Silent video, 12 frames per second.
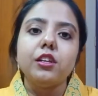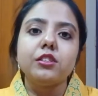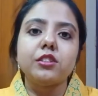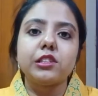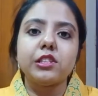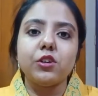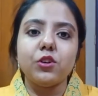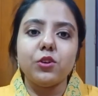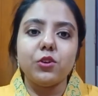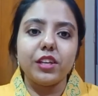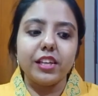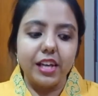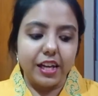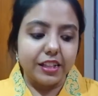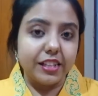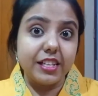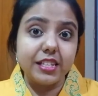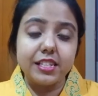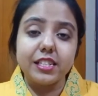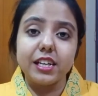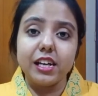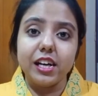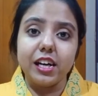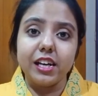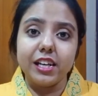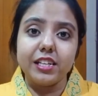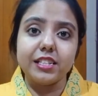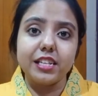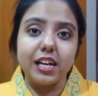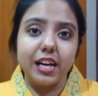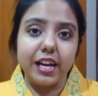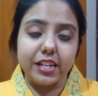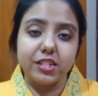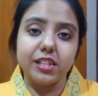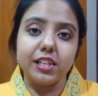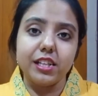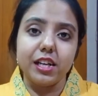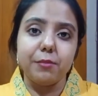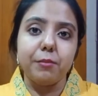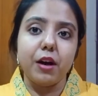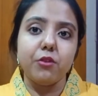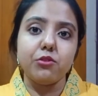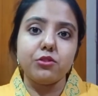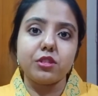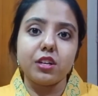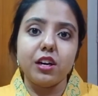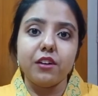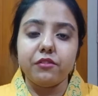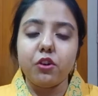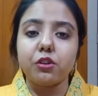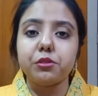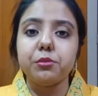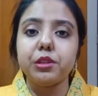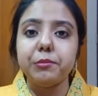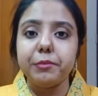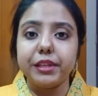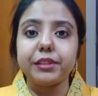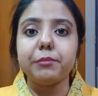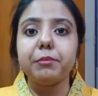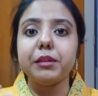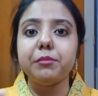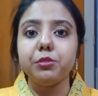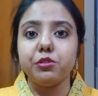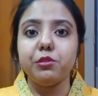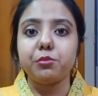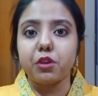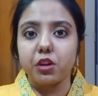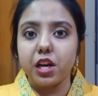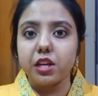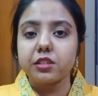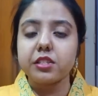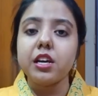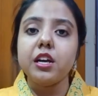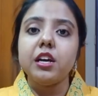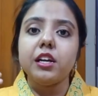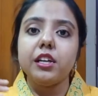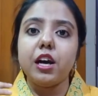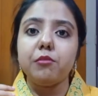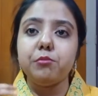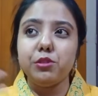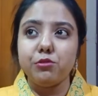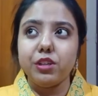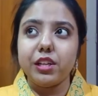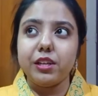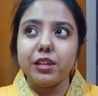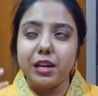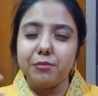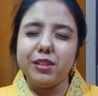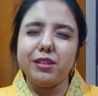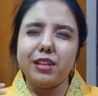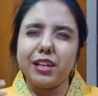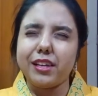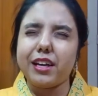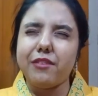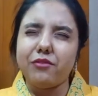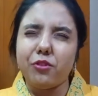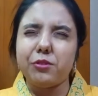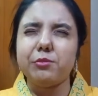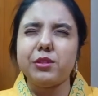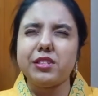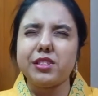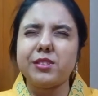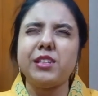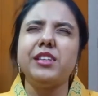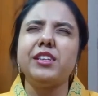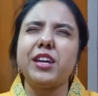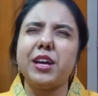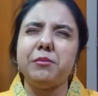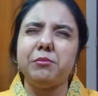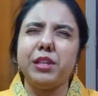So yeah, this is actually about affordable makeup and beauty products. Now beauty, I mean like affordable skincare,